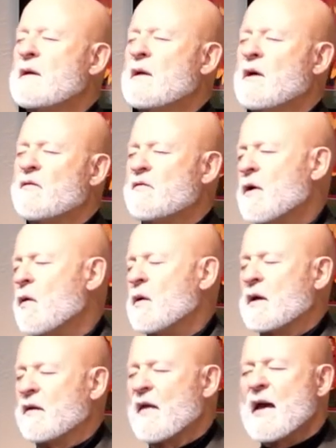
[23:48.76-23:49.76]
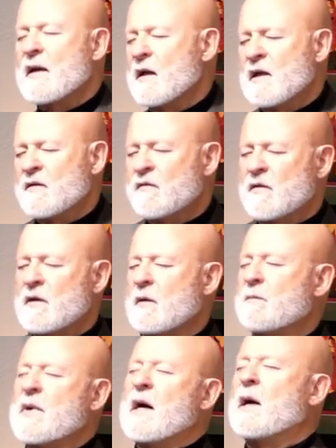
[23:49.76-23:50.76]
of knowing that
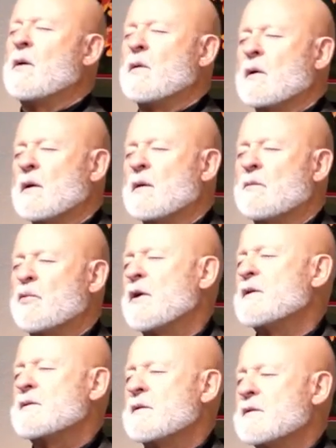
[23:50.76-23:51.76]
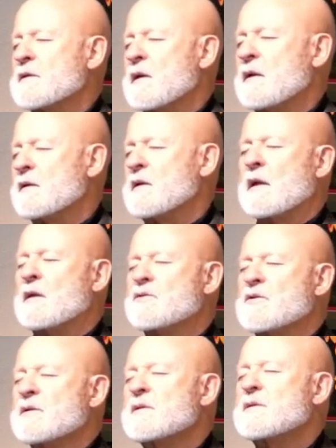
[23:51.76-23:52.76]
infinite power and presence and
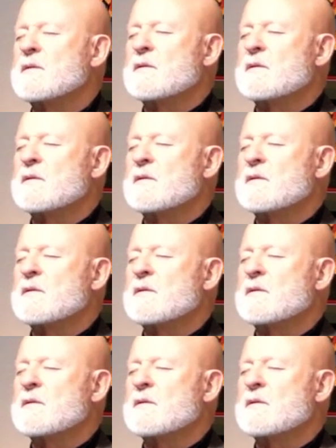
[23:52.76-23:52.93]
intelligence.